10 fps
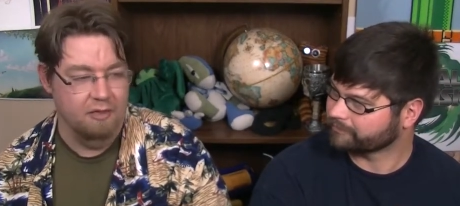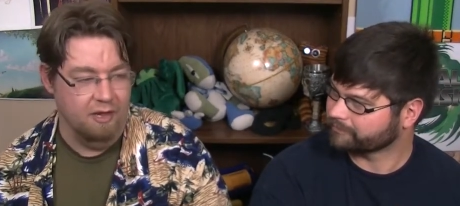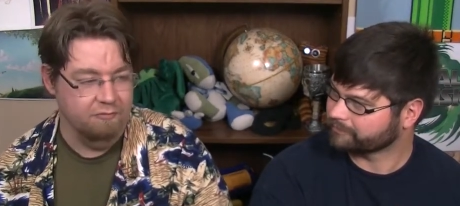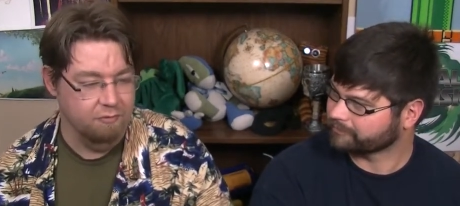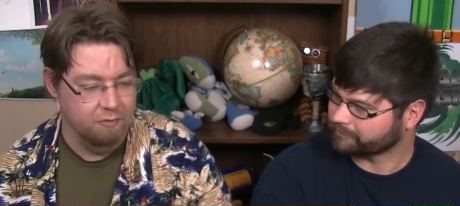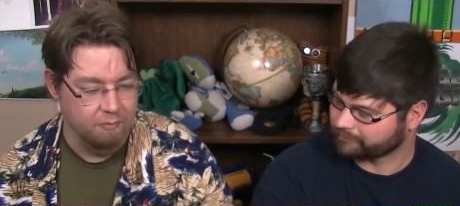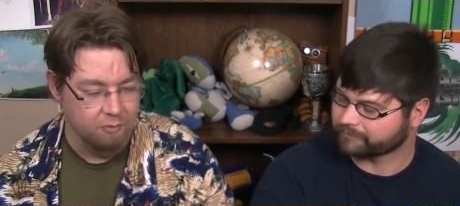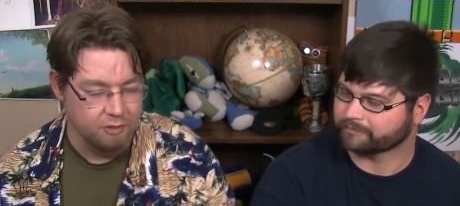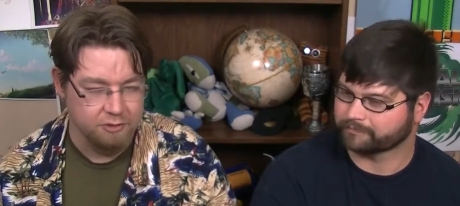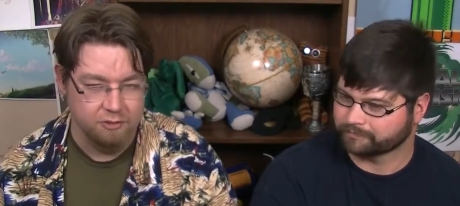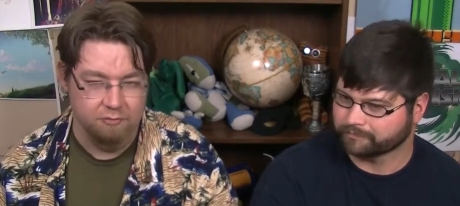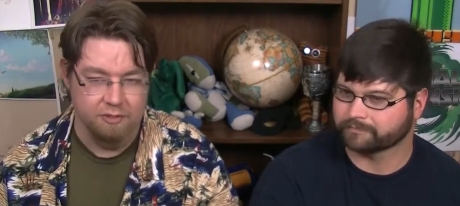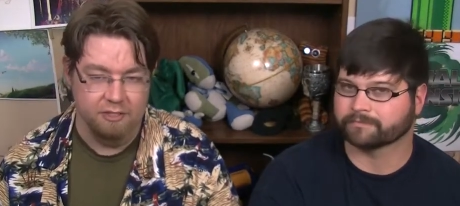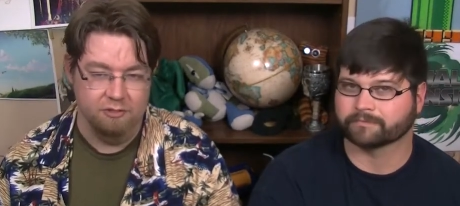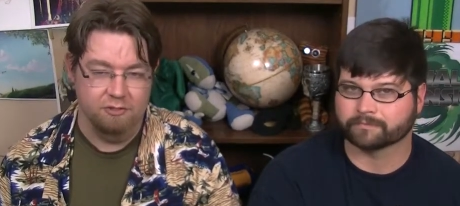Speaker 1: life who are more concerned
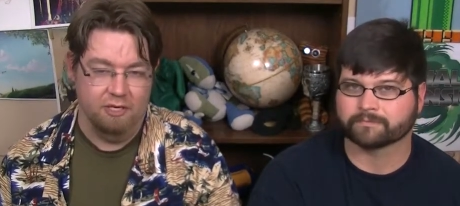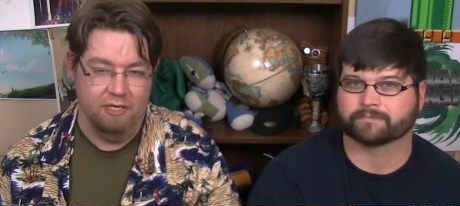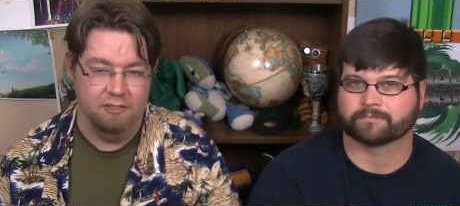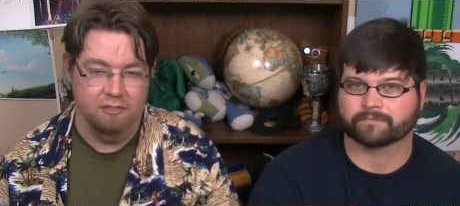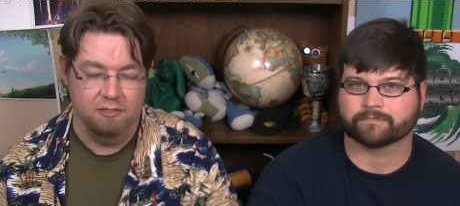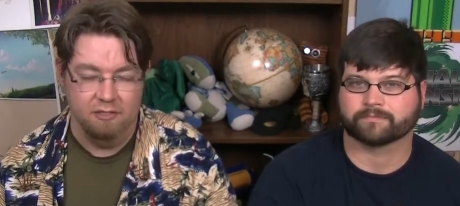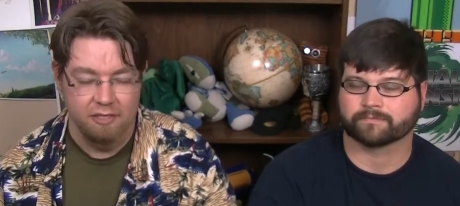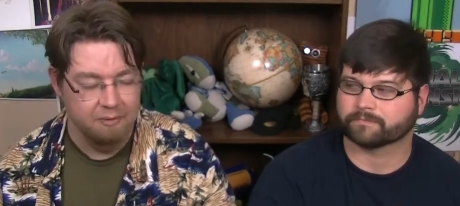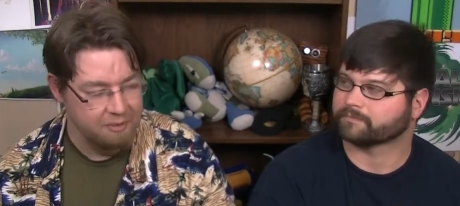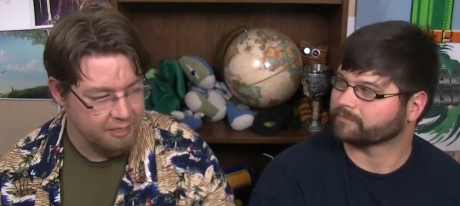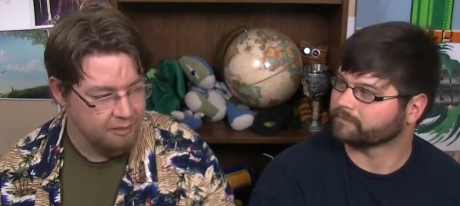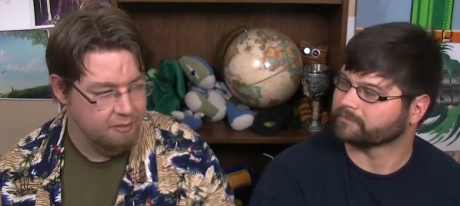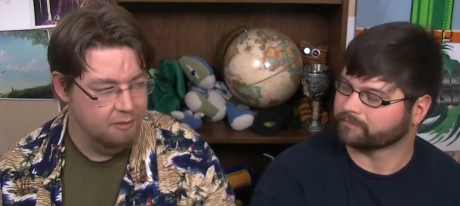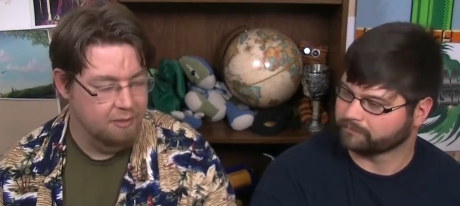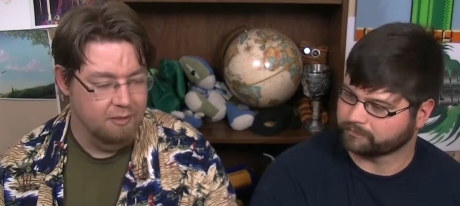with exercise than me,
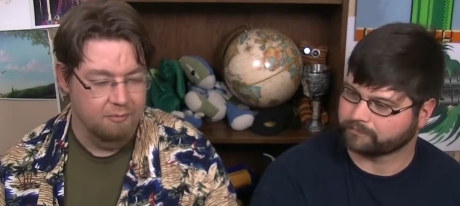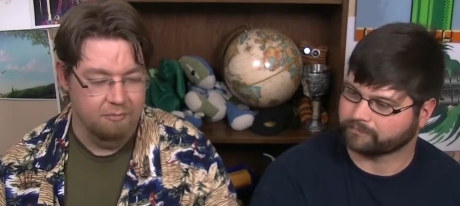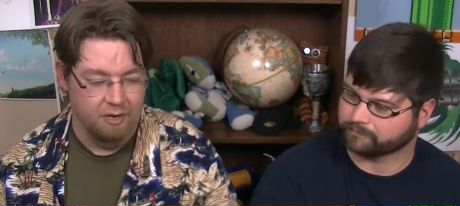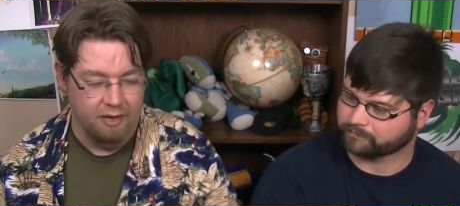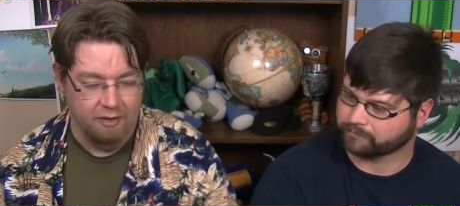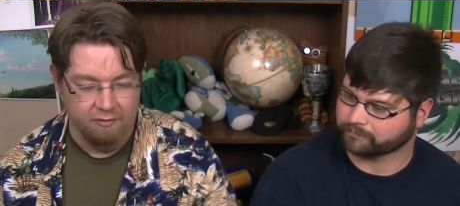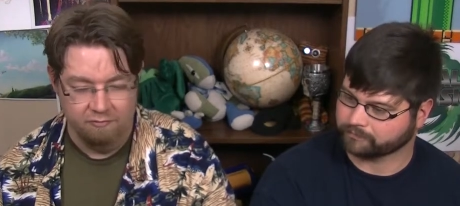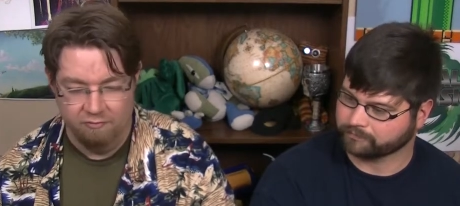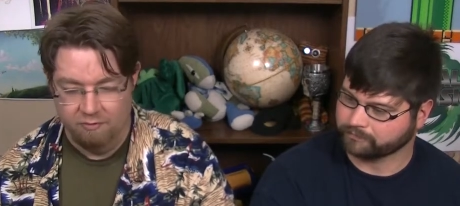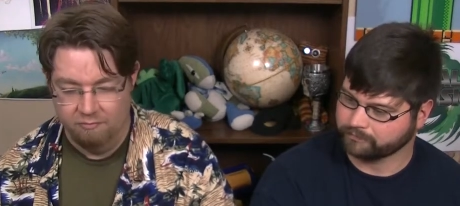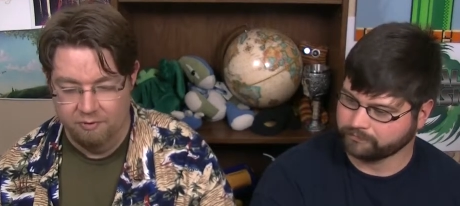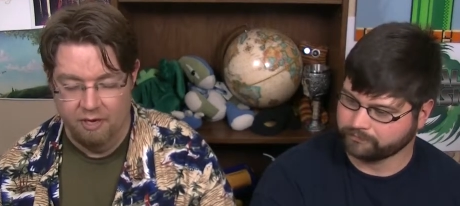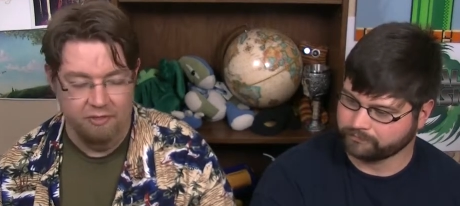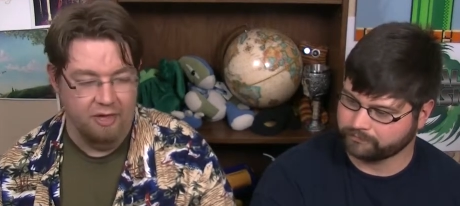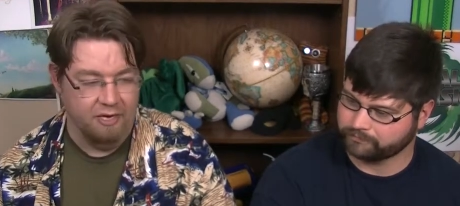mm-hmm. but I have
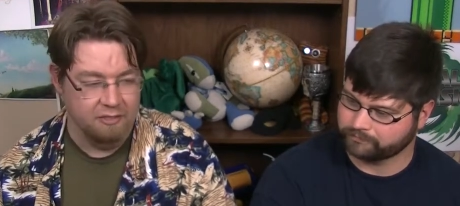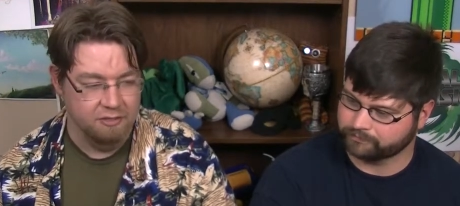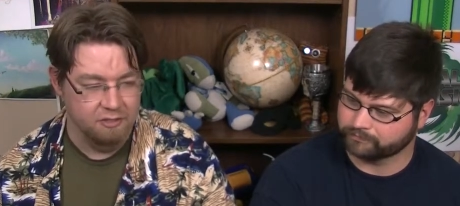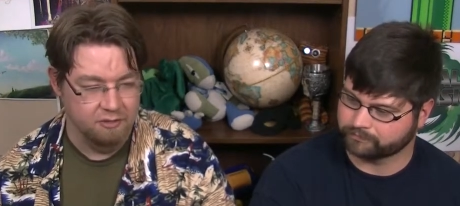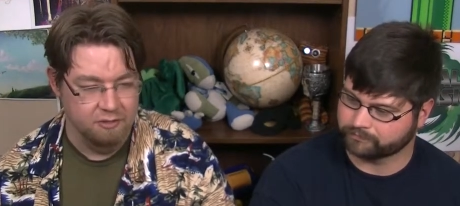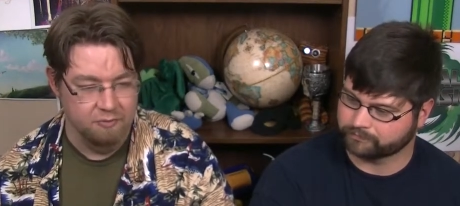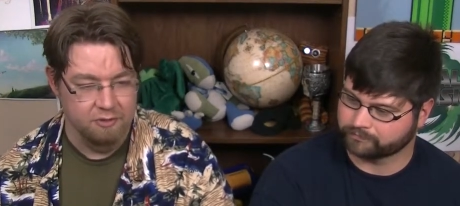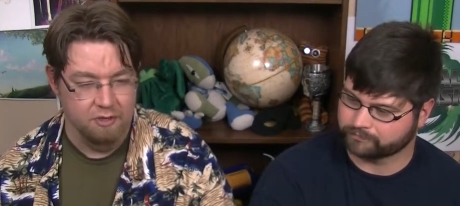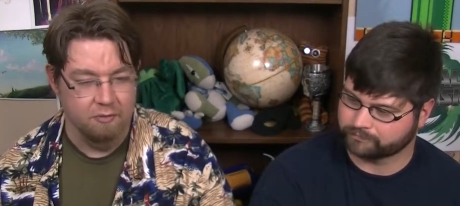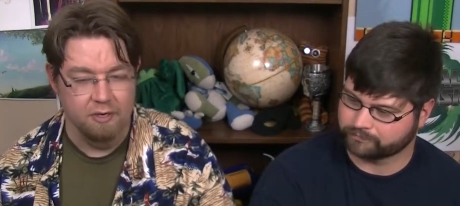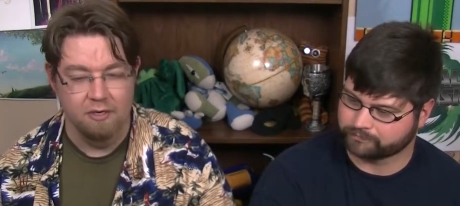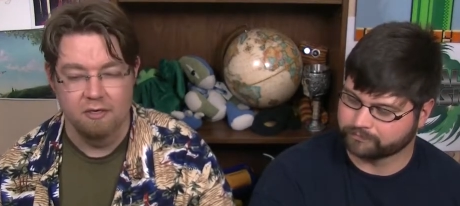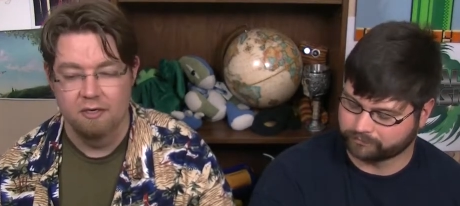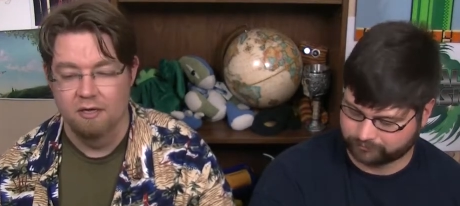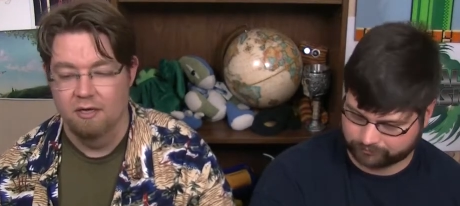beyond that consulted with no one.
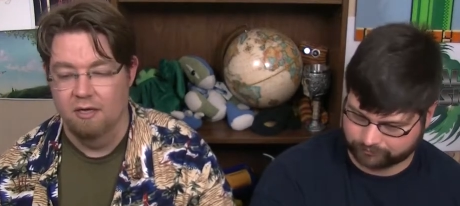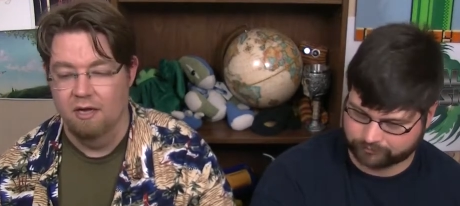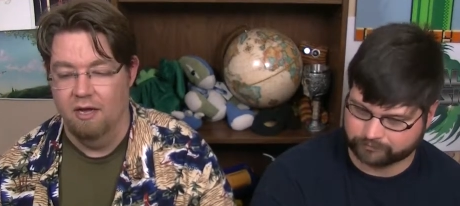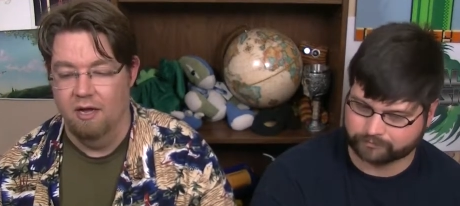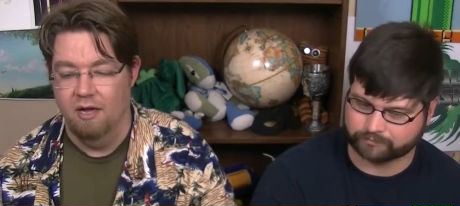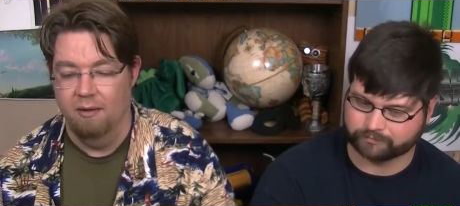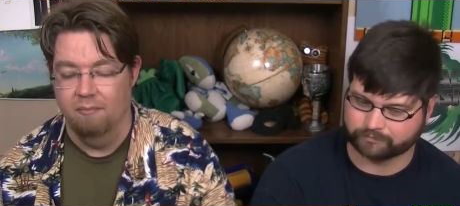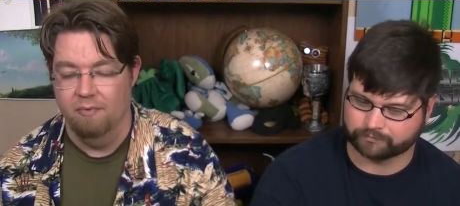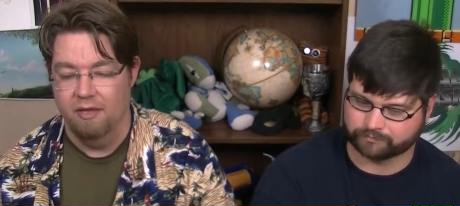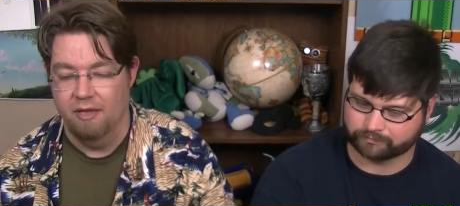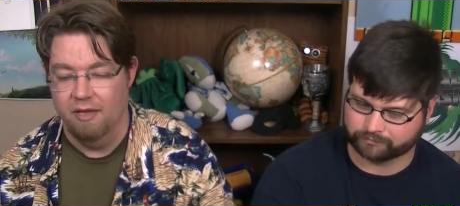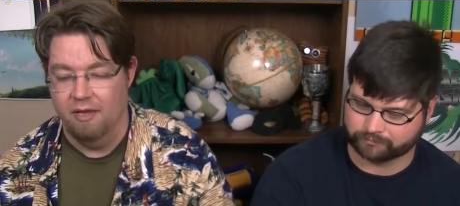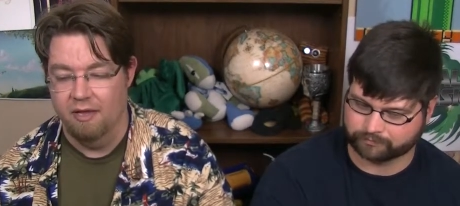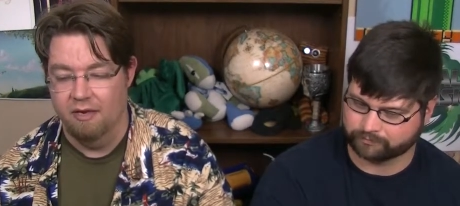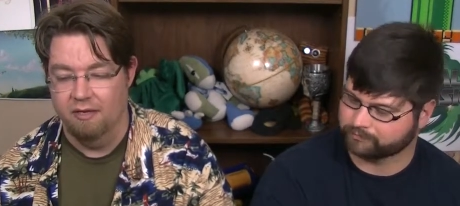Um,
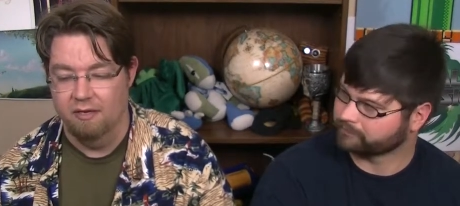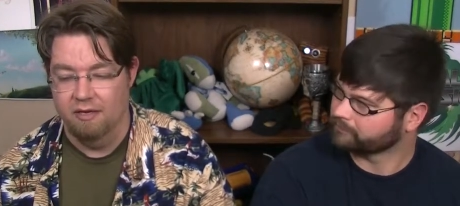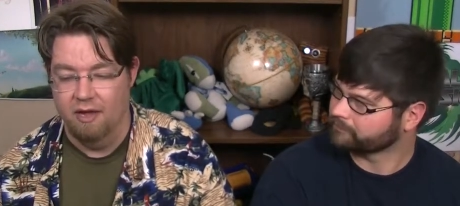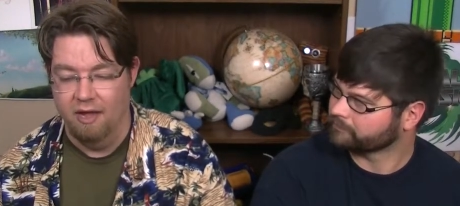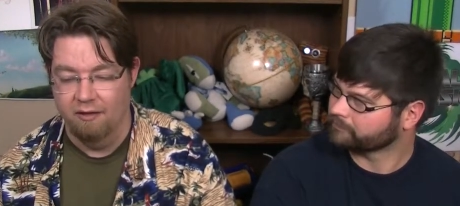and uh, I